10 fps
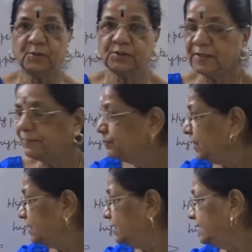Okay.
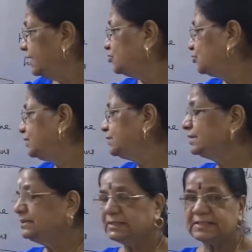The next one,
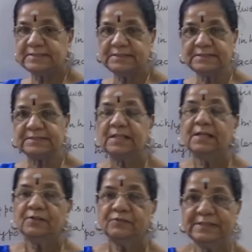testis
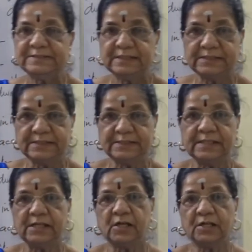will secrete
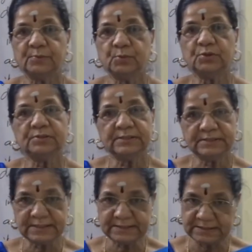the hormone
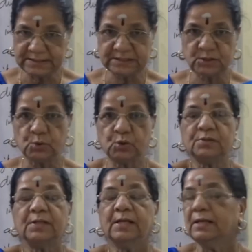testosterone,
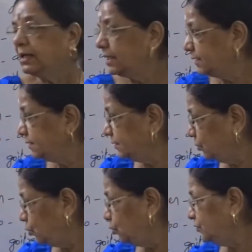and the
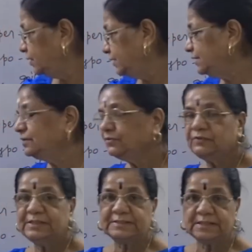ovary
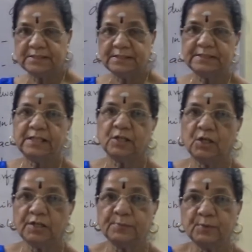will secrete the
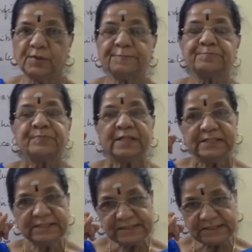hormone
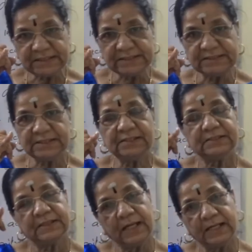estrogen
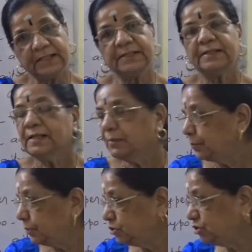and
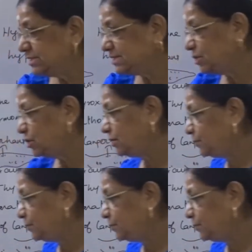progesterone.